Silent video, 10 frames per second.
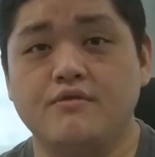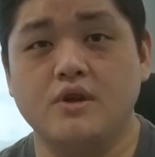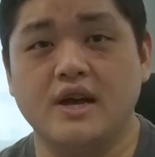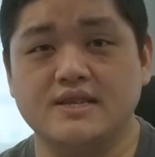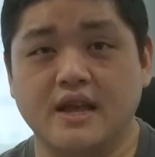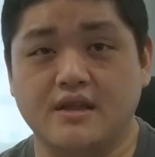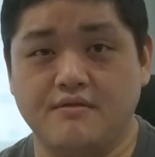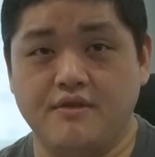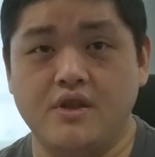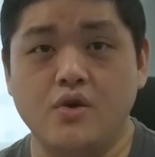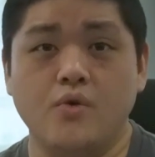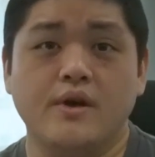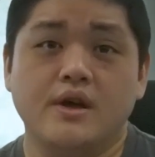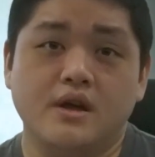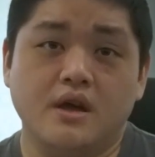If you guys liked the video,
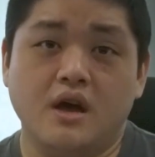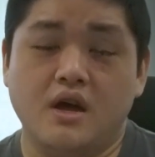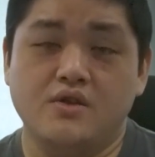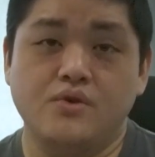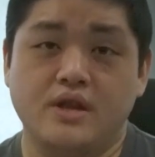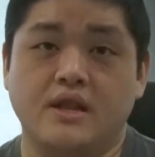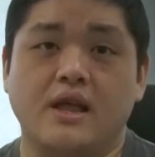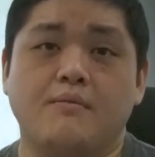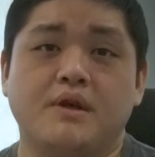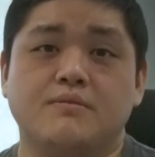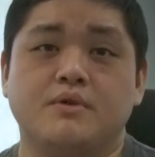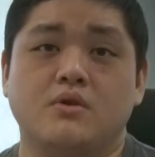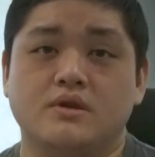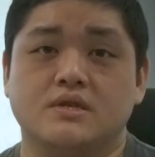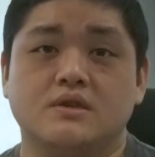uh, do hit the like button
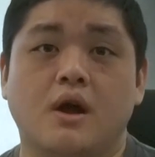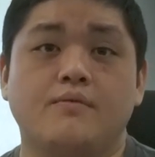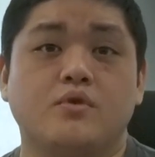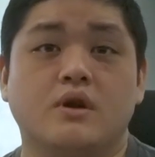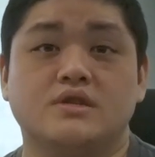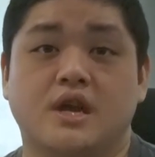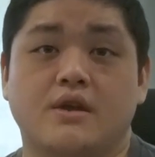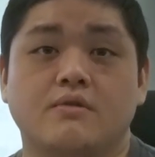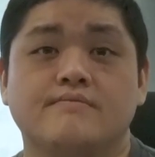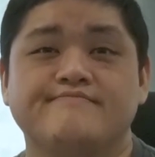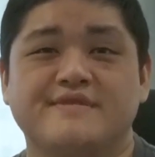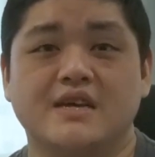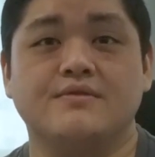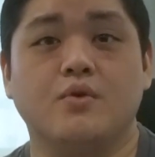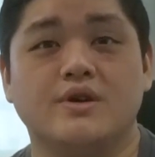below and subscribe to our channel.
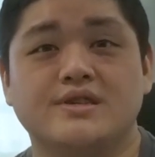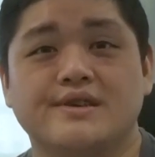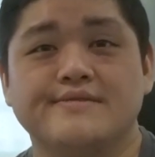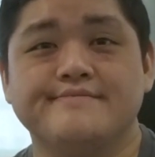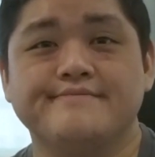Thanks for watching.